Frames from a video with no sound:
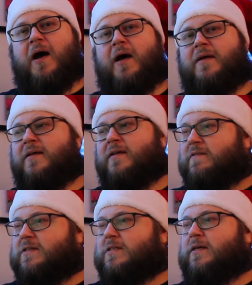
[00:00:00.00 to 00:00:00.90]

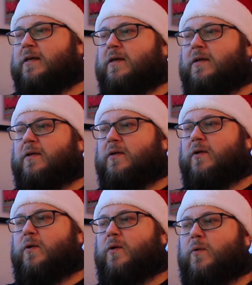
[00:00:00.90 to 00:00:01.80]
invested
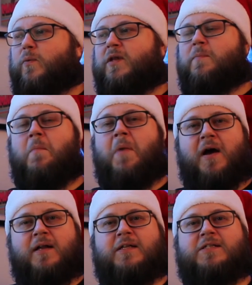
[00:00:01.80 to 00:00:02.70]
with
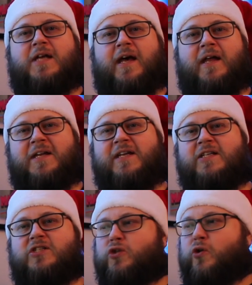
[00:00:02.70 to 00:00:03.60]
Miles and his
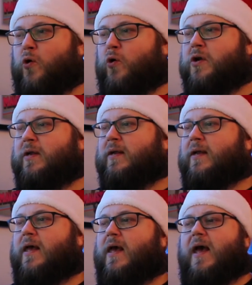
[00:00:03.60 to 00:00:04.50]
journey,
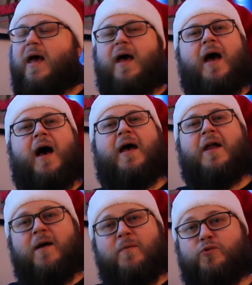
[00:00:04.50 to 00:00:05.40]
and
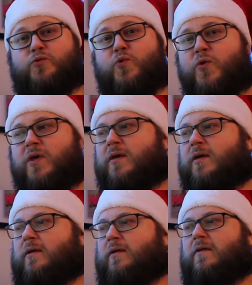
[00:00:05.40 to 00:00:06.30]
I was rooting
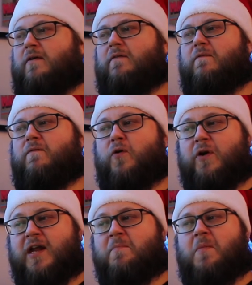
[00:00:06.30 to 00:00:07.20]
for
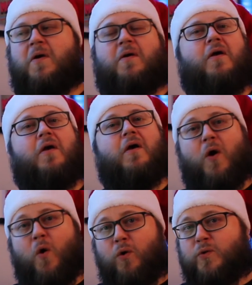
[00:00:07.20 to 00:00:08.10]
him
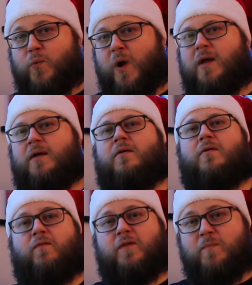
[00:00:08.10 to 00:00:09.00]
all the way
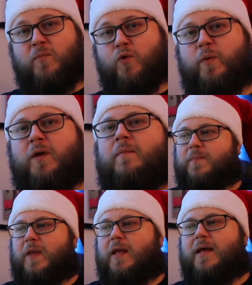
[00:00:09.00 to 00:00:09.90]
of the movie.
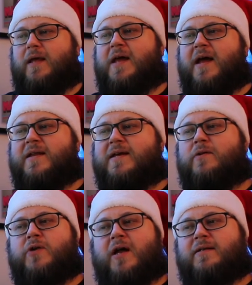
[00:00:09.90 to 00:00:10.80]
Daniel
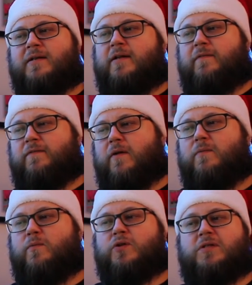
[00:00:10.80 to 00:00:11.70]
Radcliffe
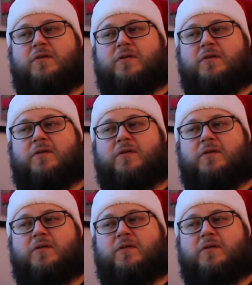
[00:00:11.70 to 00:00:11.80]
was